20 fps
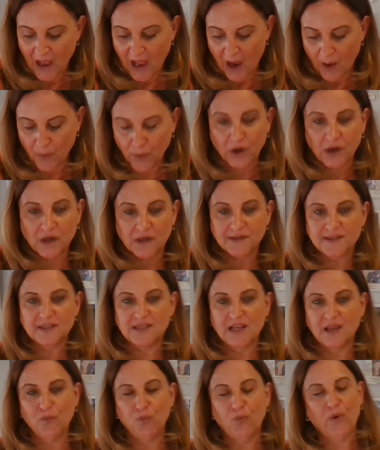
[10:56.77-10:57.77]
And we're going to
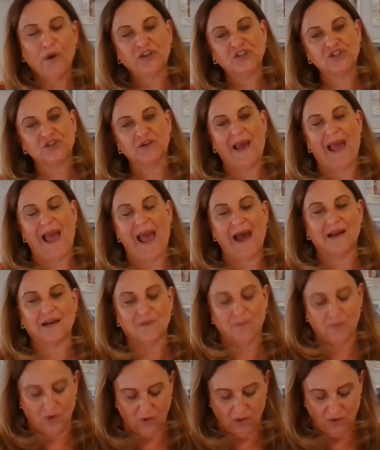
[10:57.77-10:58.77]
see which
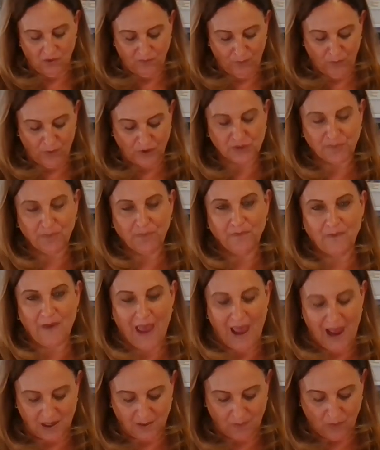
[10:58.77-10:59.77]
animal with
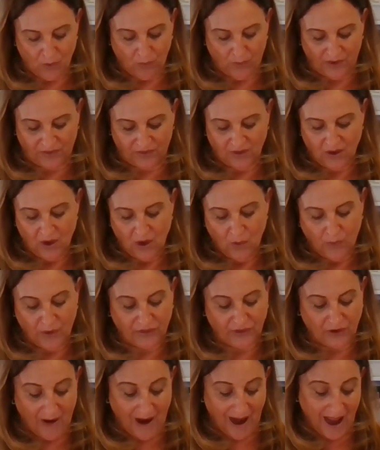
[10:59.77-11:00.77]

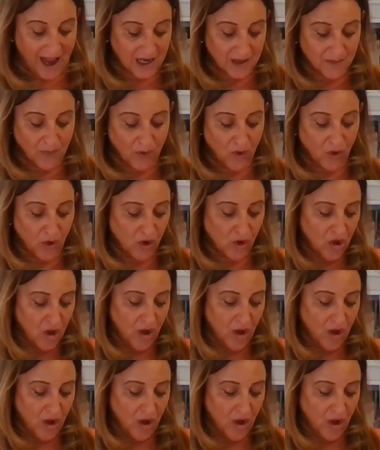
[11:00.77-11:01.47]
their animal